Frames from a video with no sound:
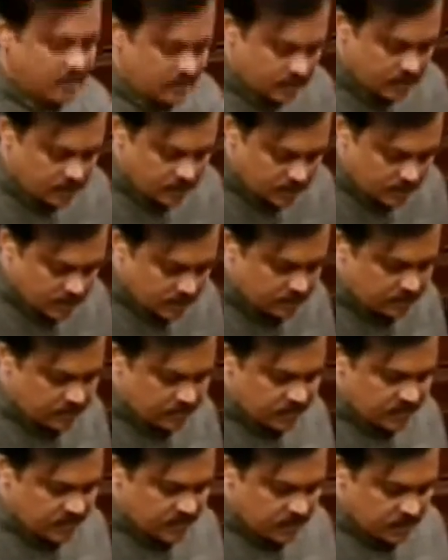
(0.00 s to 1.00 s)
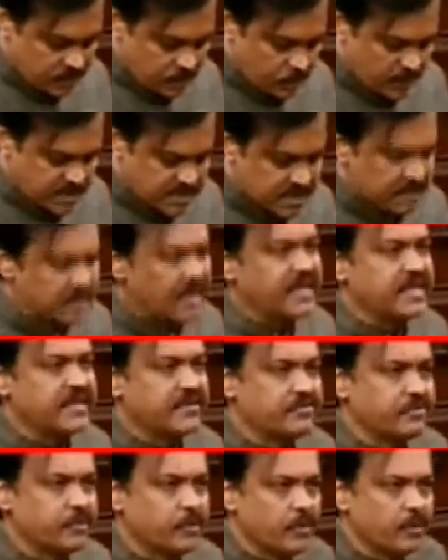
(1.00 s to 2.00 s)
Yeah. Um, question
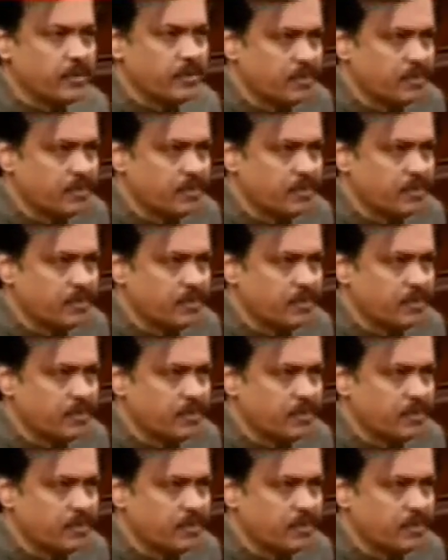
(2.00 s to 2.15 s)
94.